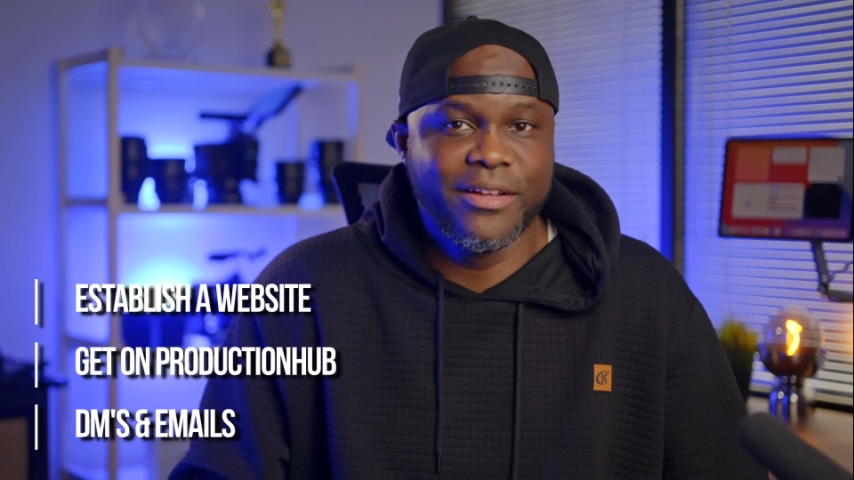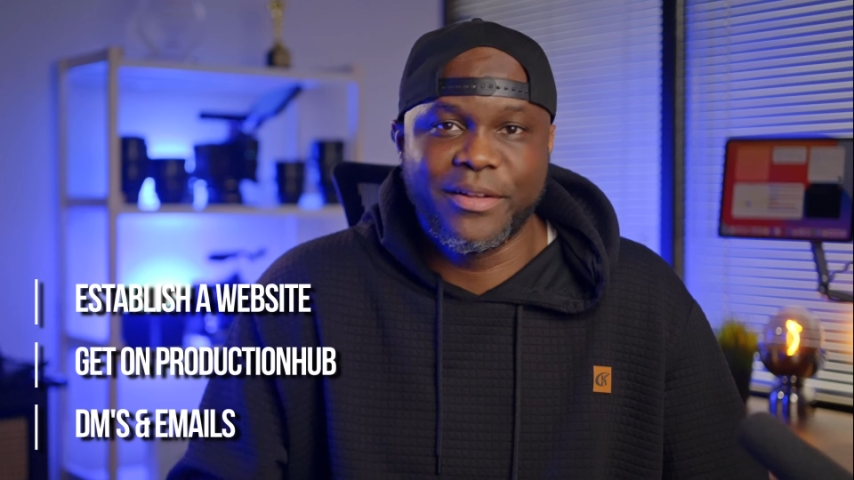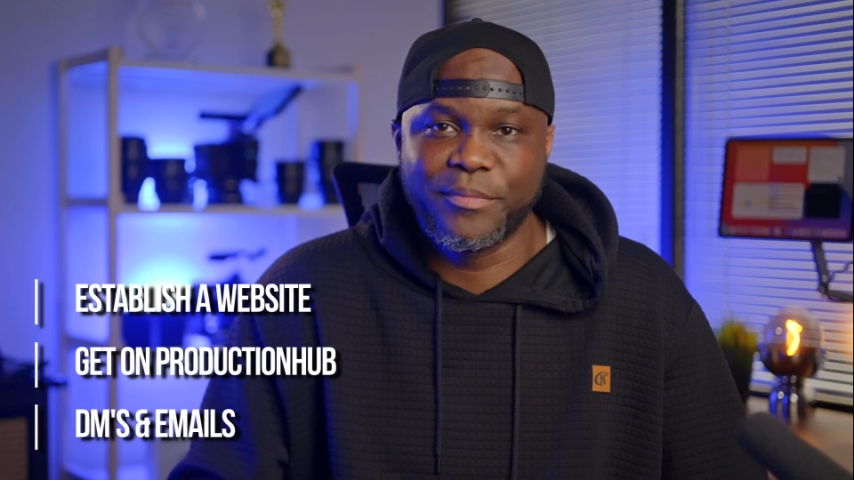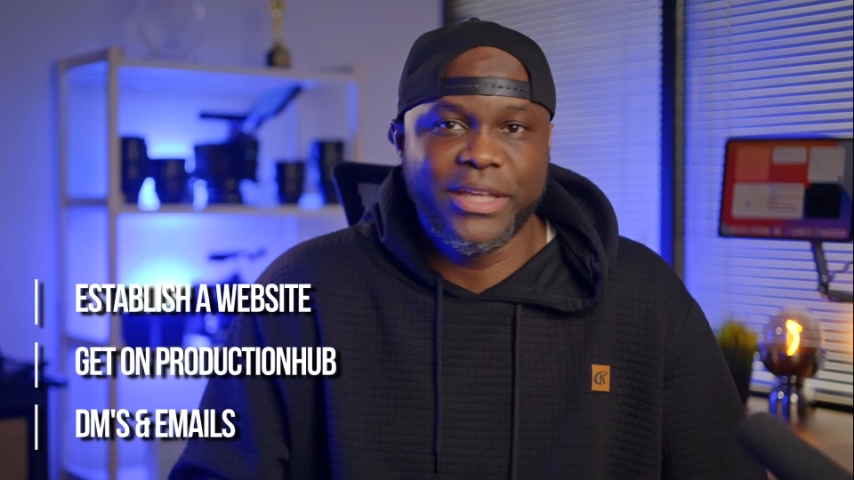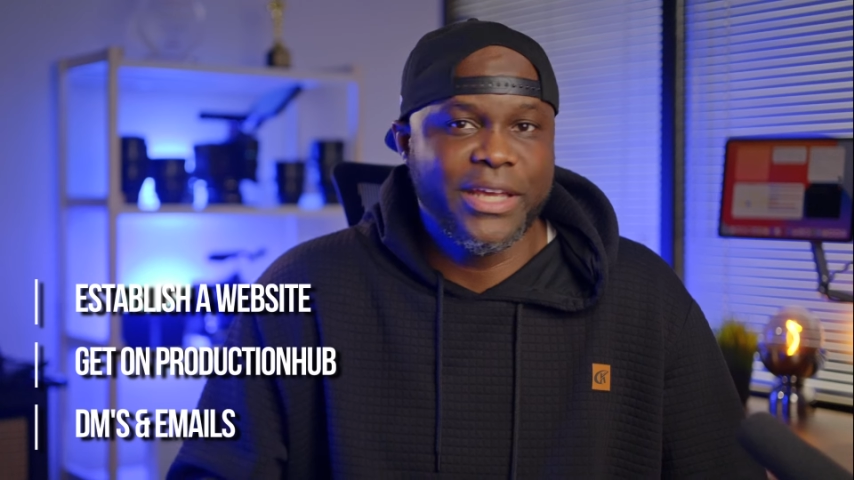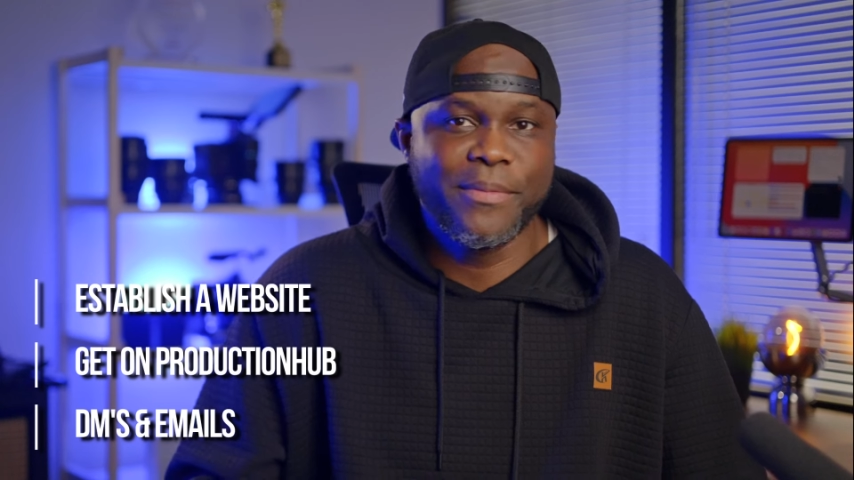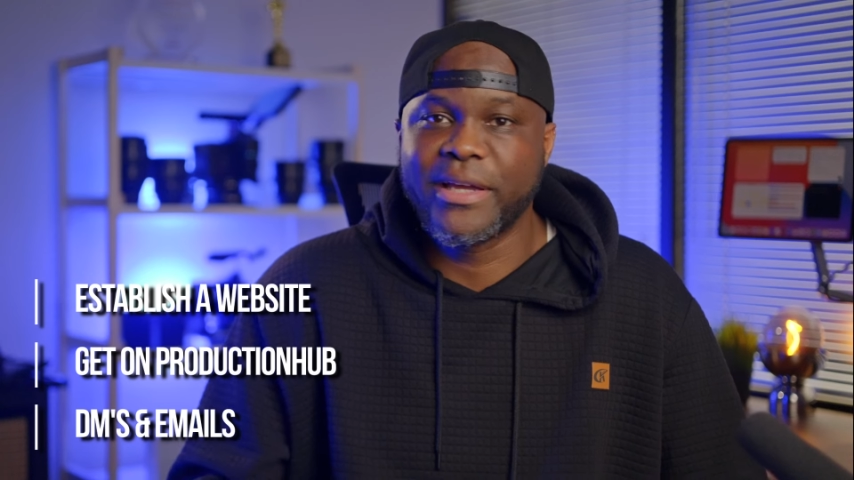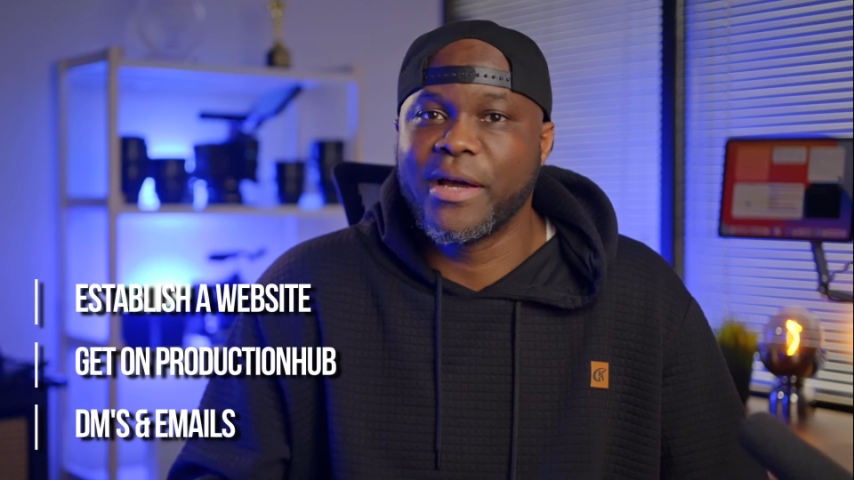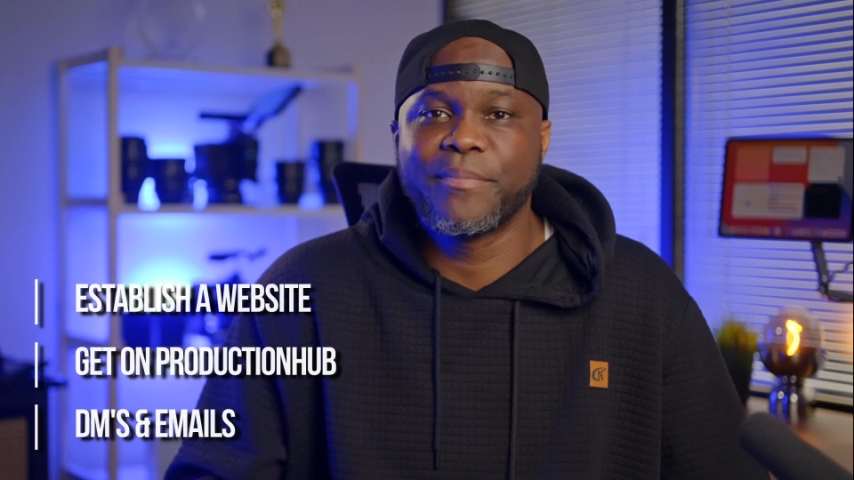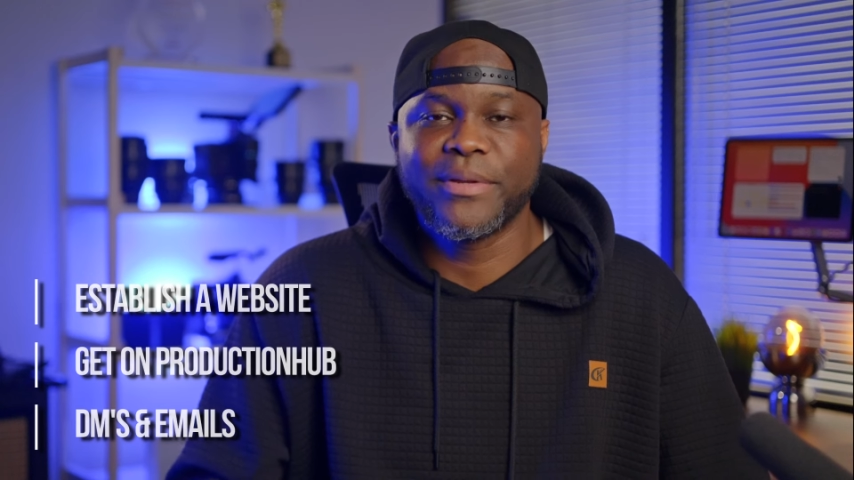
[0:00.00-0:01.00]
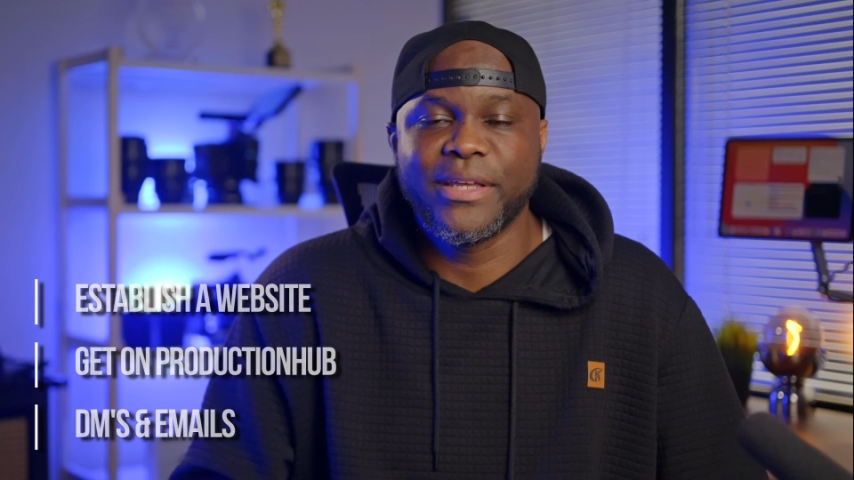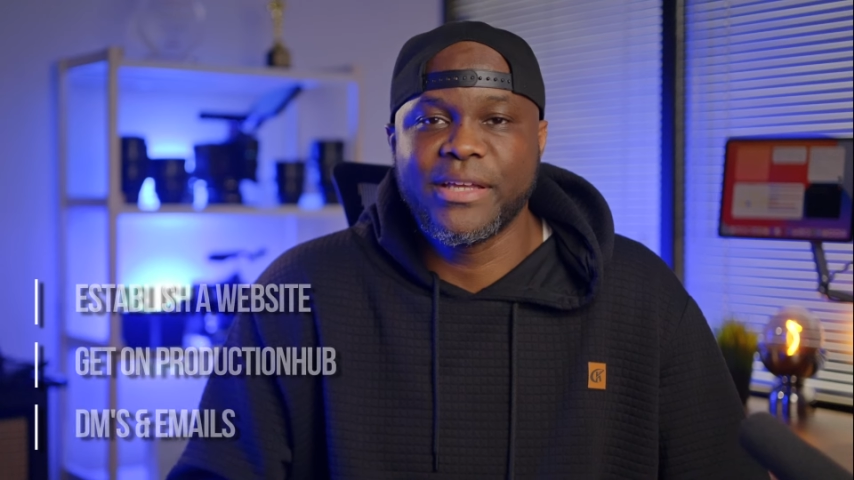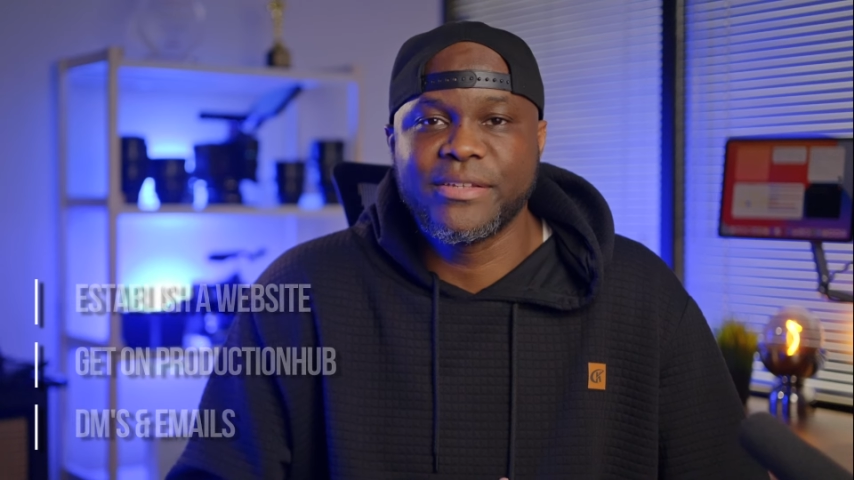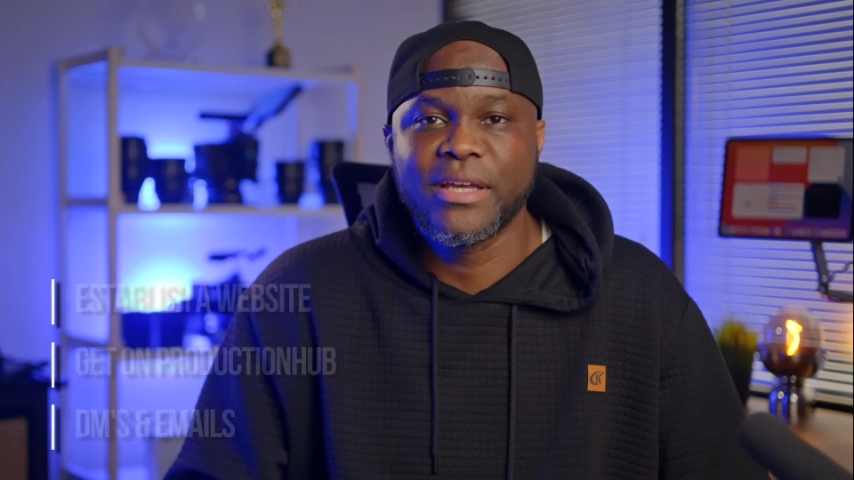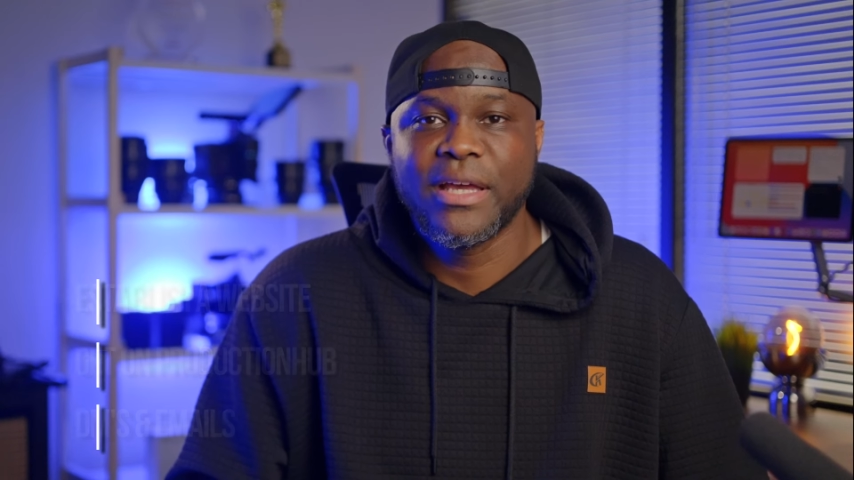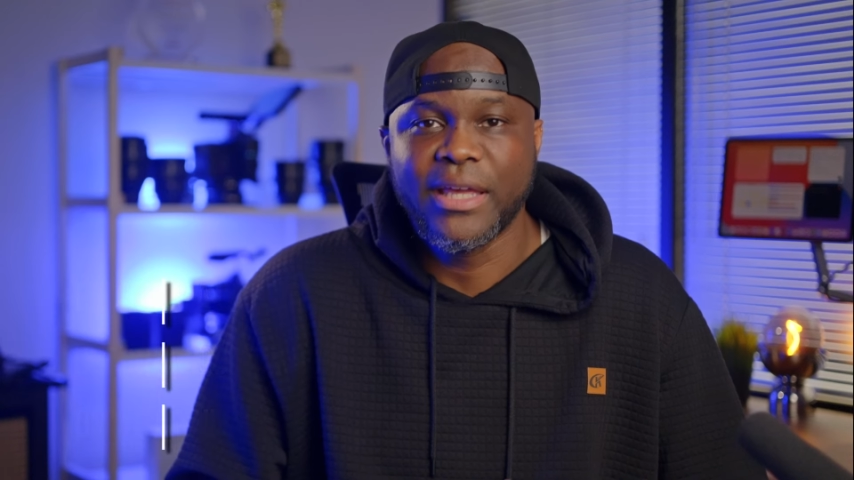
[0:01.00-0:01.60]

DMing companies,